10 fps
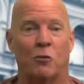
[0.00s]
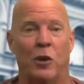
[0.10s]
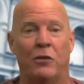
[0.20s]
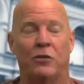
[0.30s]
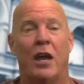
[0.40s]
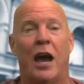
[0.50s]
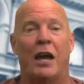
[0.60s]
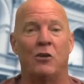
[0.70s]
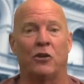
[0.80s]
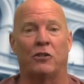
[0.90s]
Wentz, I
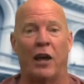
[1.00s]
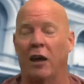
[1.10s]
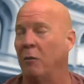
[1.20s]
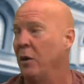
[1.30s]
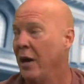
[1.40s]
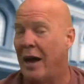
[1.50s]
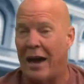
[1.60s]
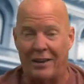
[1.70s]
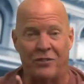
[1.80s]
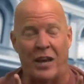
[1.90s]
used to tell them,
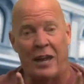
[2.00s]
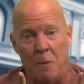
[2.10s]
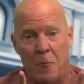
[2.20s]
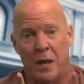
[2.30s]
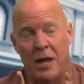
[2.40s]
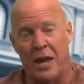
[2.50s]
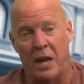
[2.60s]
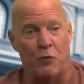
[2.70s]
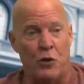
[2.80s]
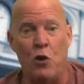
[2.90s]
I said,
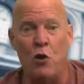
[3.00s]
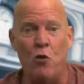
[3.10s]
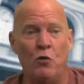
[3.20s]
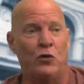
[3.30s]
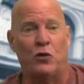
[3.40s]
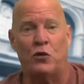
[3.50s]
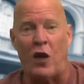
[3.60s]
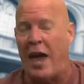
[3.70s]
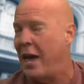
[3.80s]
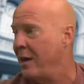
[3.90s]
if you
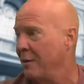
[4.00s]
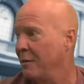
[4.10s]
say